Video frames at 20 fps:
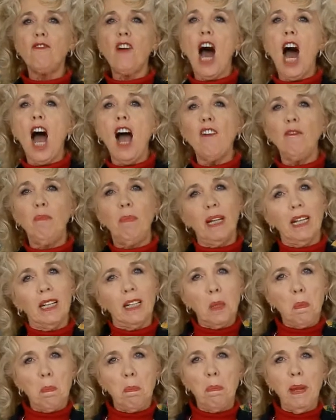
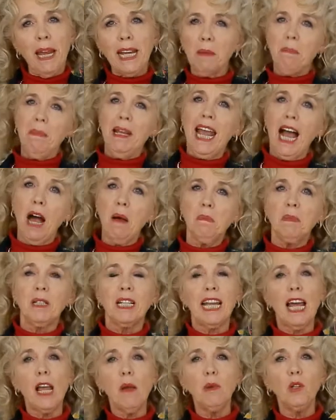5-minute pick-me-up.
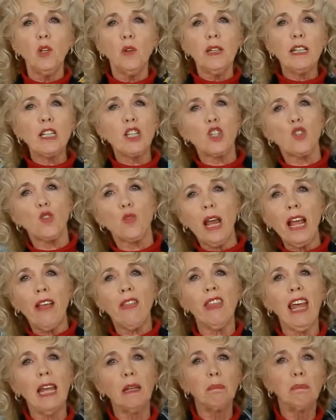Today we're doing
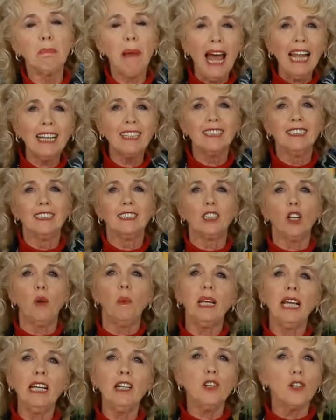strength and balance. So
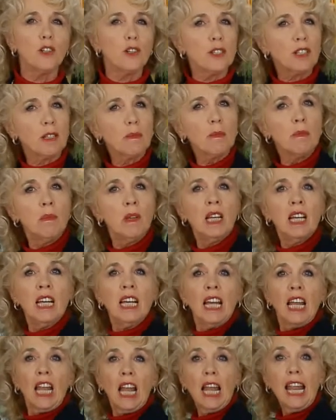we're going to do some
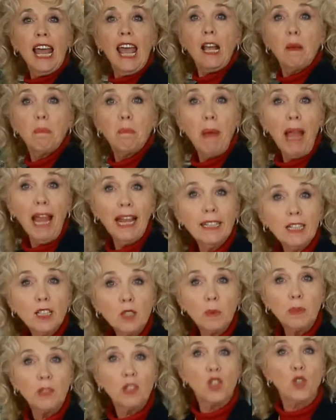leg
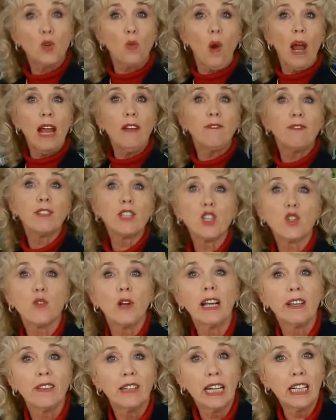bends, which is great for
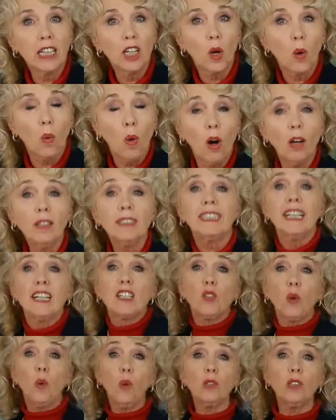strengthening your quads, and
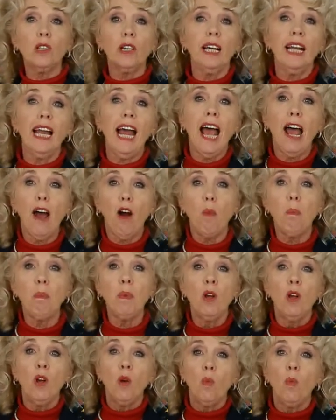it's also going to
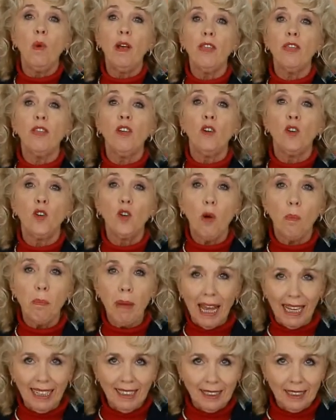help with your
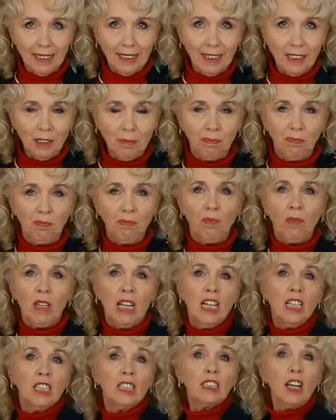balance.
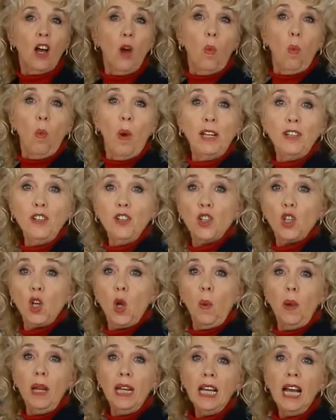So when you're
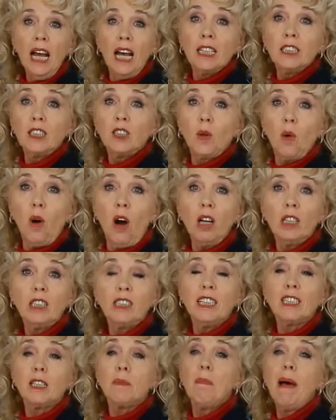doing a squat,
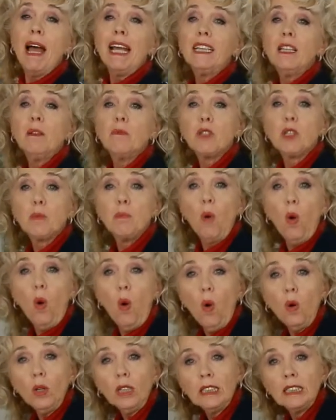just make them
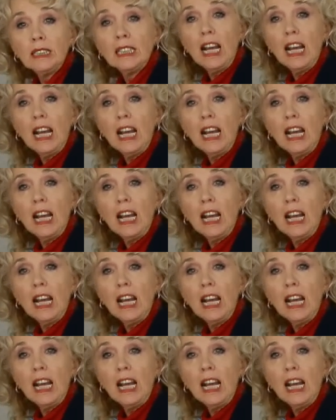small to